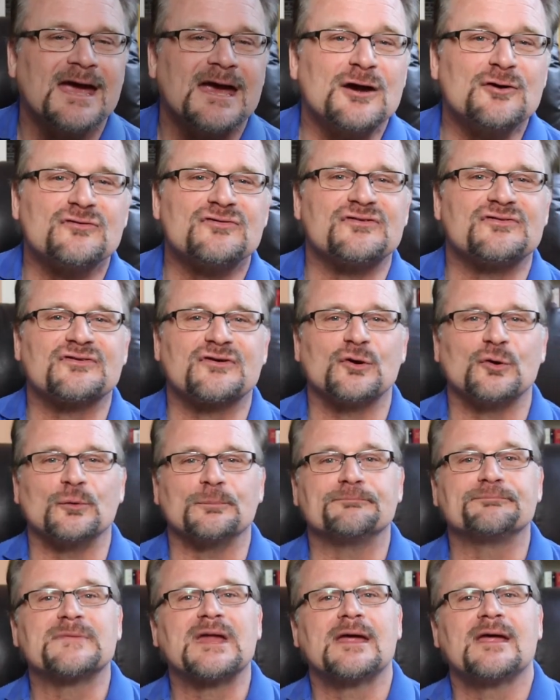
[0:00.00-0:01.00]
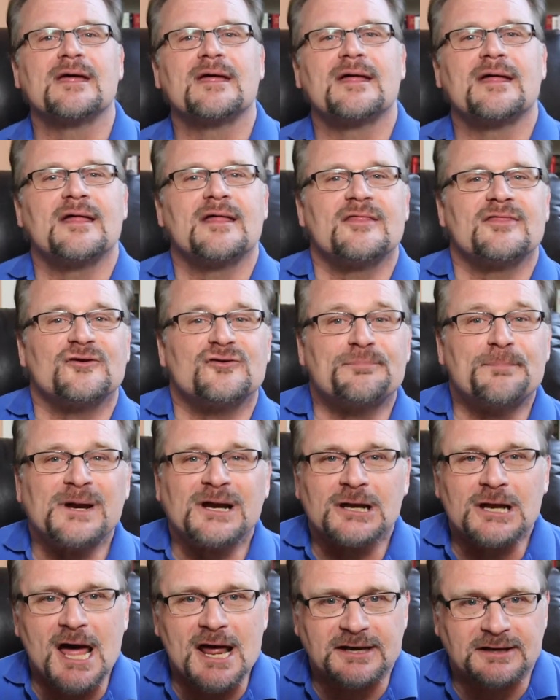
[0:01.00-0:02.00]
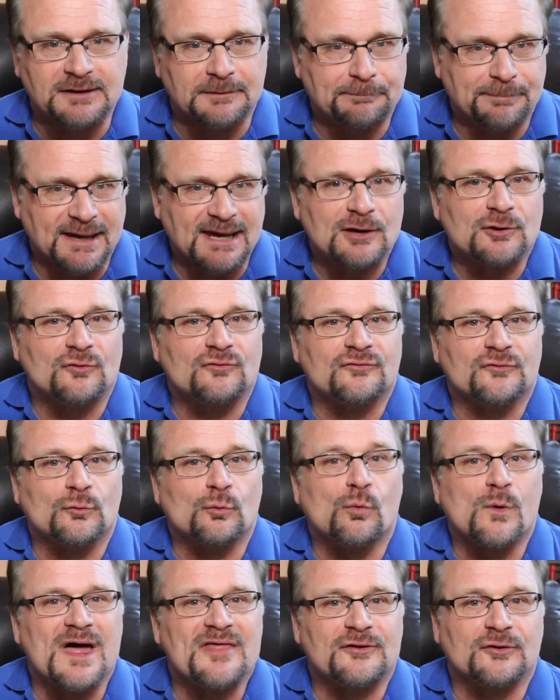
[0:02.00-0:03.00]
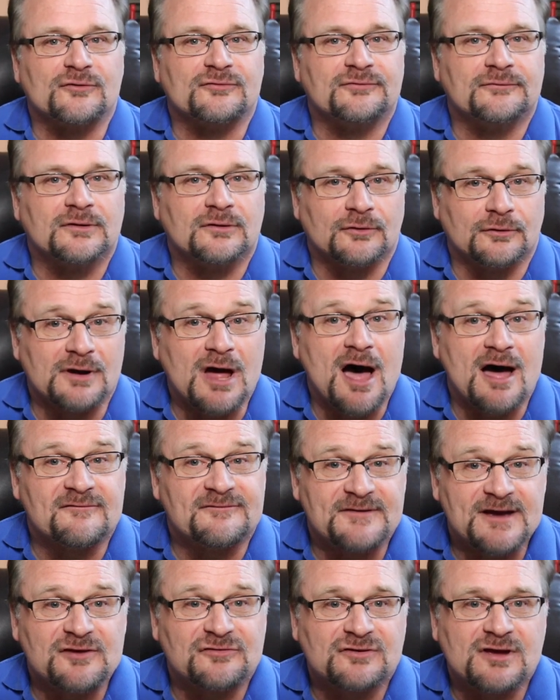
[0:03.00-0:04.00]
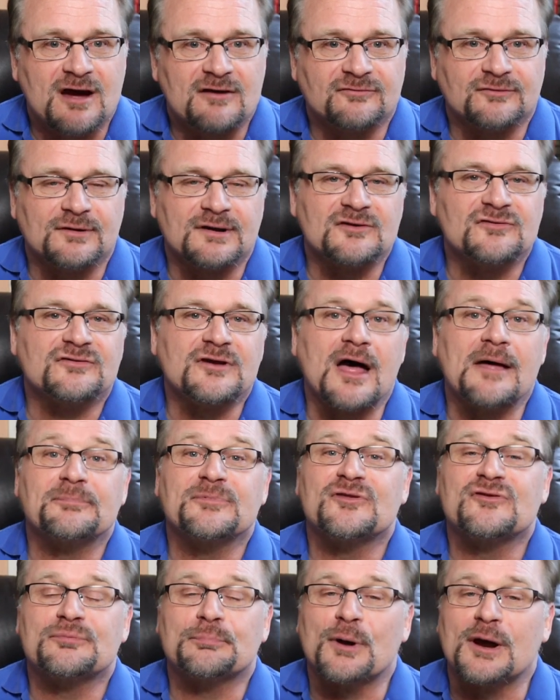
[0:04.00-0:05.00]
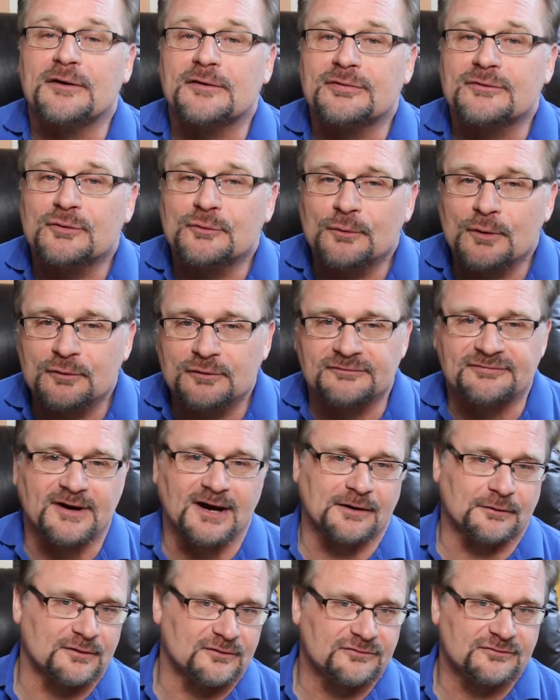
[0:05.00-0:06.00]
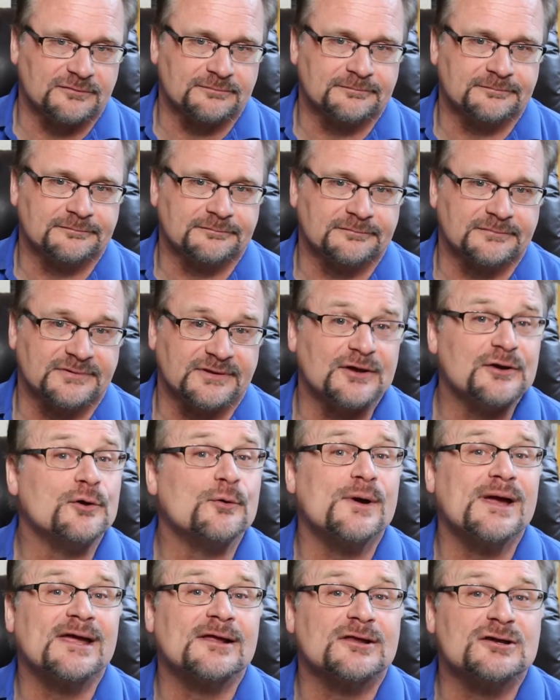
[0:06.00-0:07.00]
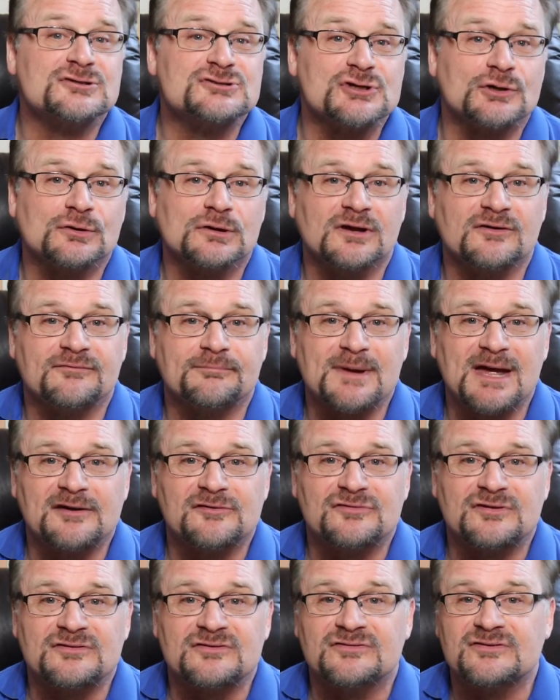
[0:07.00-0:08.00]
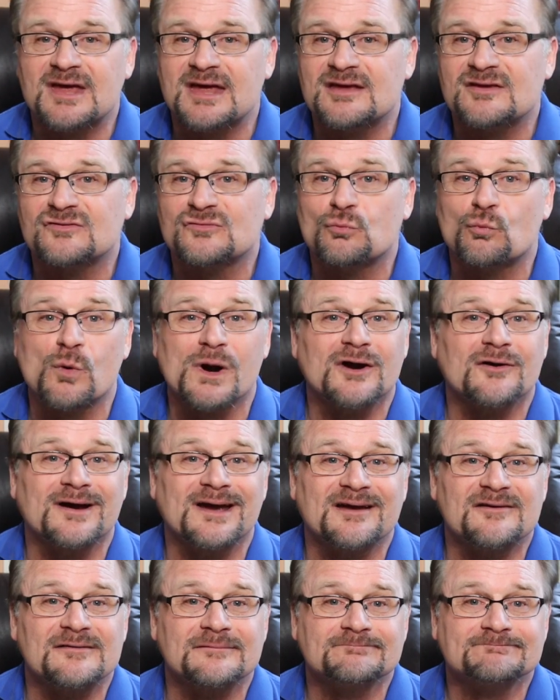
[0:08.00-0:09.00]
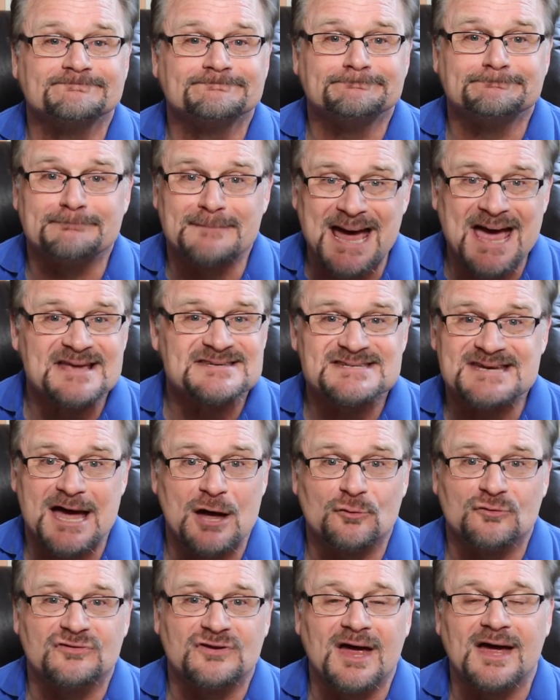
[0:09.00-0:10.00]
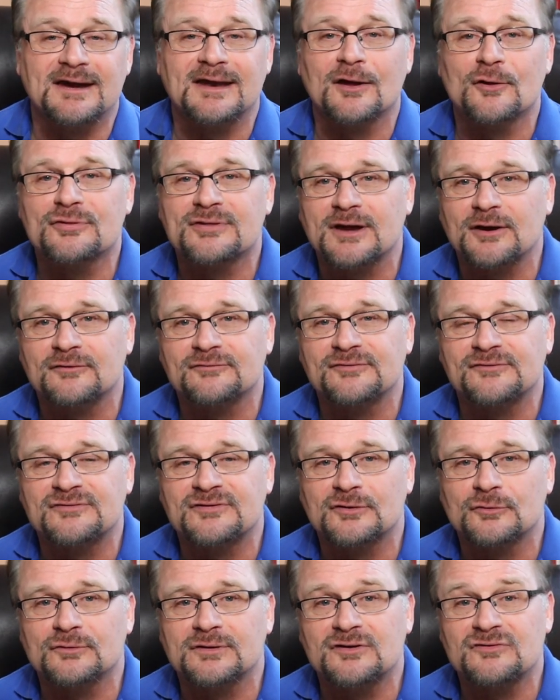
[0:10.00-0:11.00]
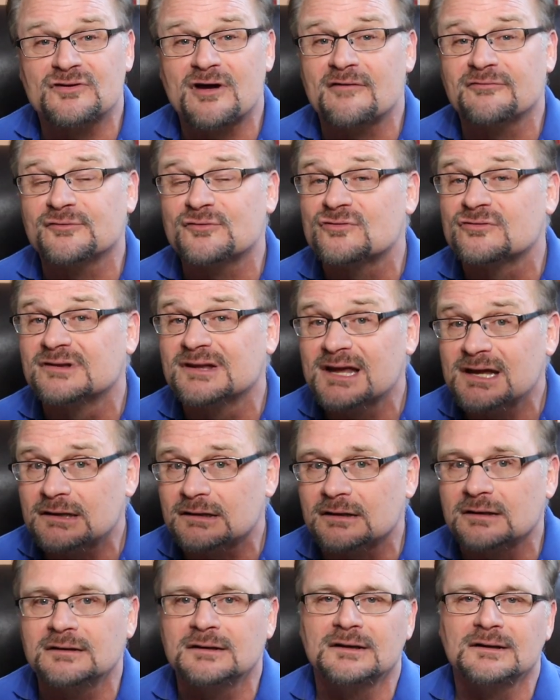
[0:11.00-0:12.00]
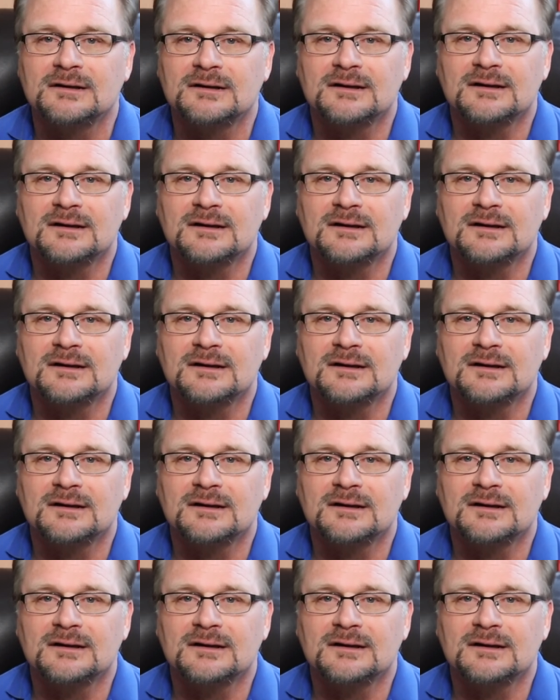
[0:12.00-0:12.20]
Here's a scoop. There's been a lot of debate over whether or not face covering stopped the spread of the coronavirus. The New England Journal of Medicine says wearing a mask outside healthcare facilities offers little,